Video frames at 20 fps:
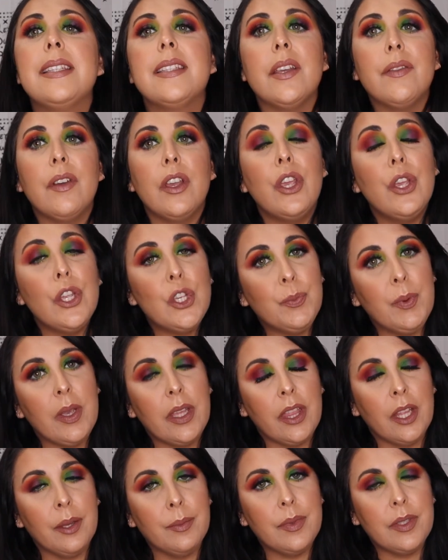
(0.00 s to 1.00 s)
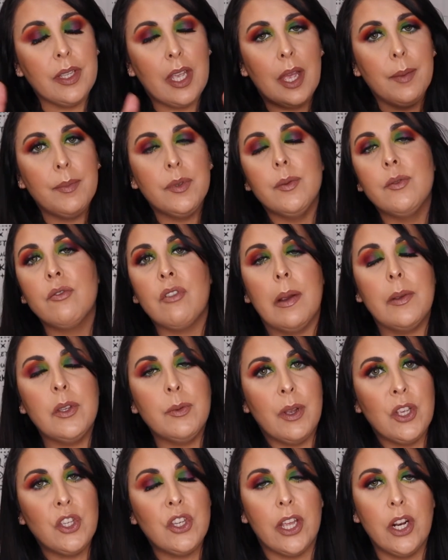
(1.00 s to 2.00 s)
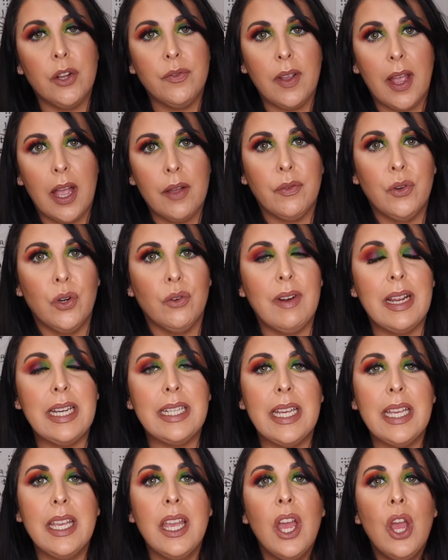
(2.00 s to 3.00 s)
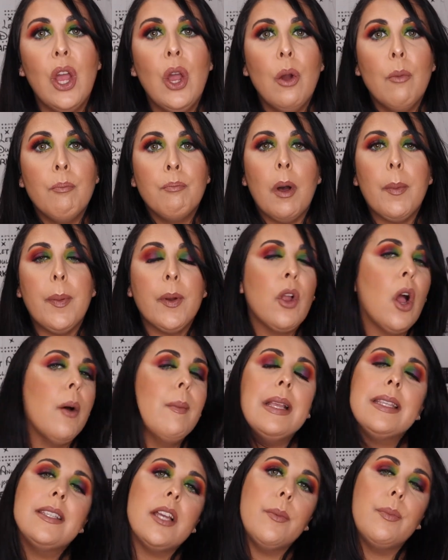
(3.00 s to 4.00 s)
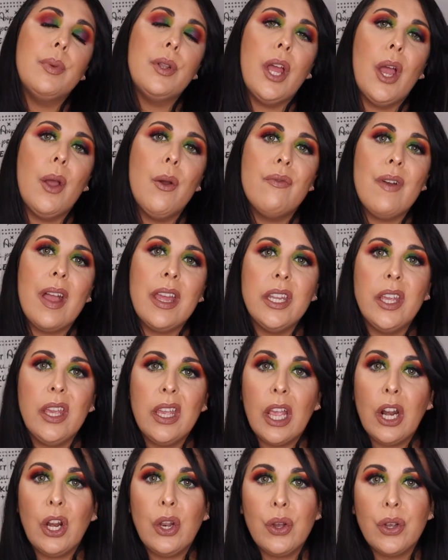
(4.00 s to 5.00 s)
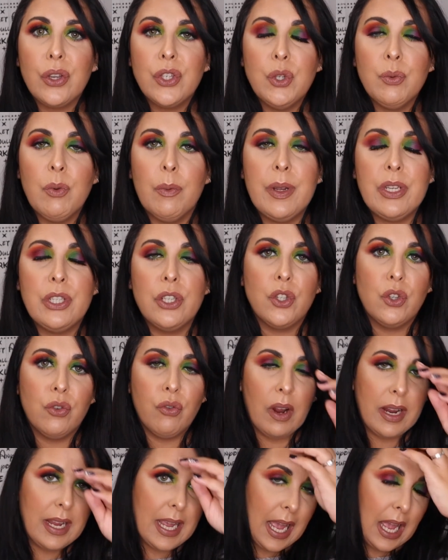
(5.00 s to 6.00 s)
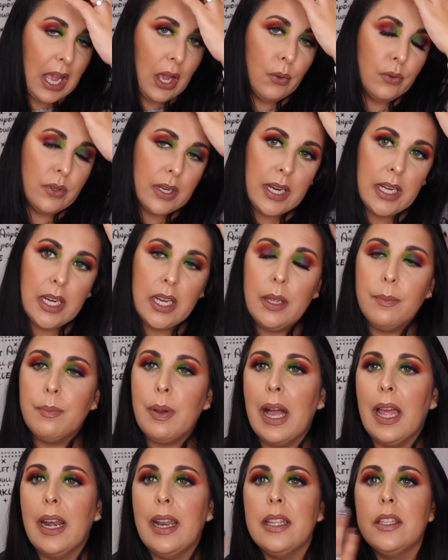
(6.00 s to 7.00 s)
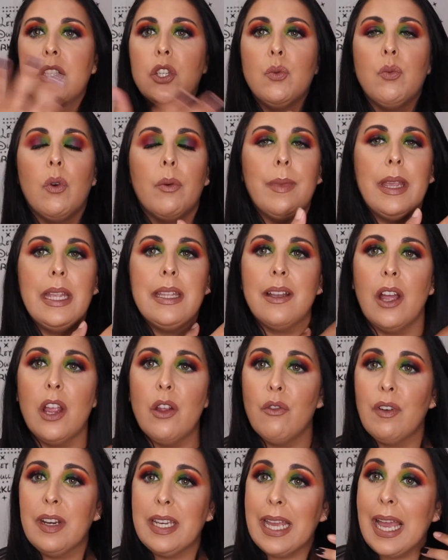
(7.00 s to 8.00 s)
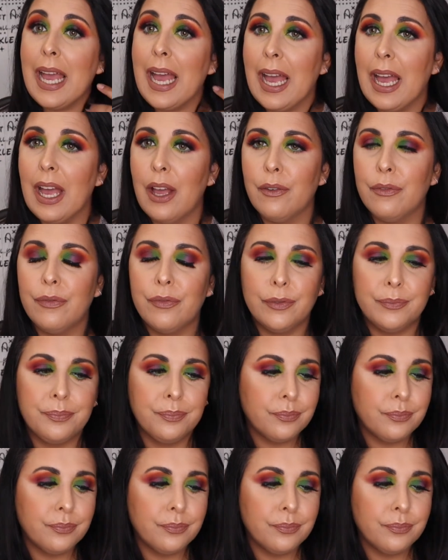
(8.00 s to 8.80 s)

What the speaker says: give a huge big thumbs up. Subscribe to my channel if you haven't already. Pop a comment down below of any looks you want me to try out, any palettes you want me that I already have